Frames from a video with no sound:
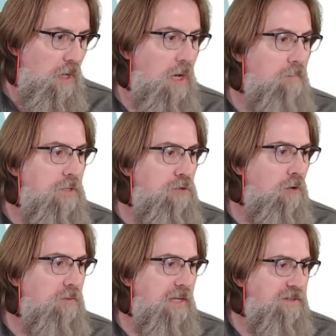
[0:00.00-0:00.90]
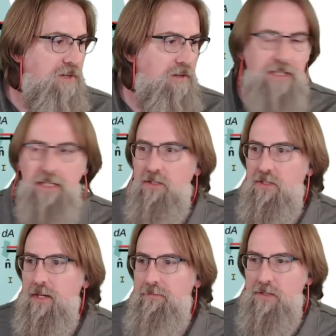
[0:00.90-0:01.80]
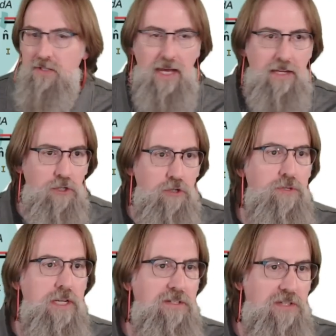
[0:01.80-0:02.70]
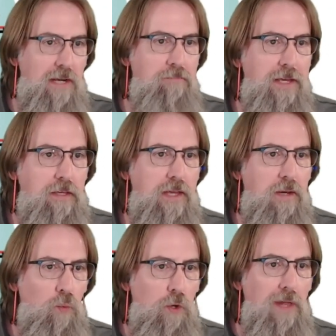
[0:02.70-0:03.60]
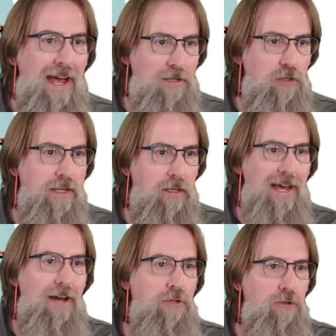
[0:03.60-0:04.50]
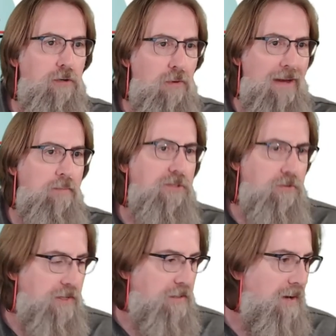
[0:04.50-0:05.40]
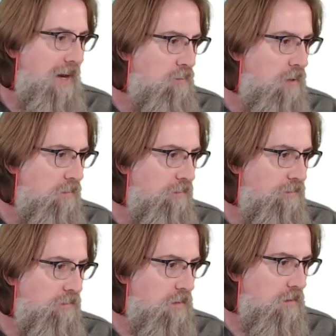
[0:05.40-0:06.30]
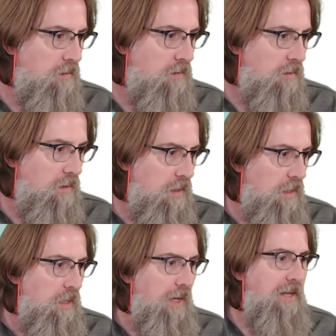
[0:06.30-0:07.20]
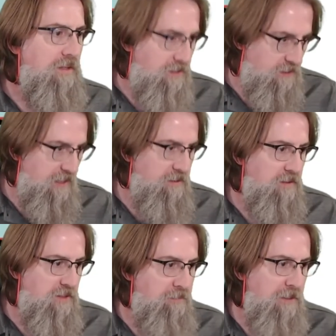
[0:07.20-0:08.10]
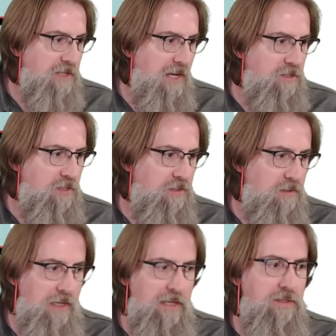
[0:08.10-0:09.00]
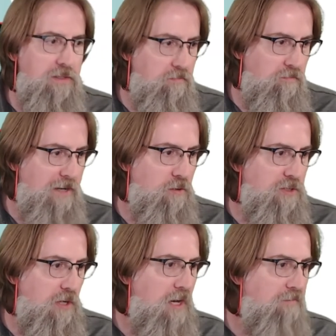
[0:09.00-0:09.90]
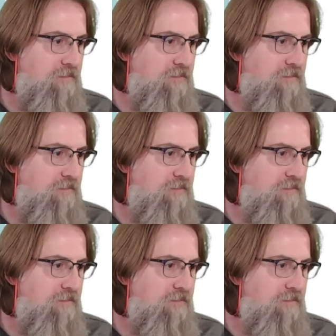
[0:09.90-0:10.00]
You don't necessarily need Snip and Sketch. You need something that will actually allow you to grab a screen grab. And Snip and Sketch is Microsoft.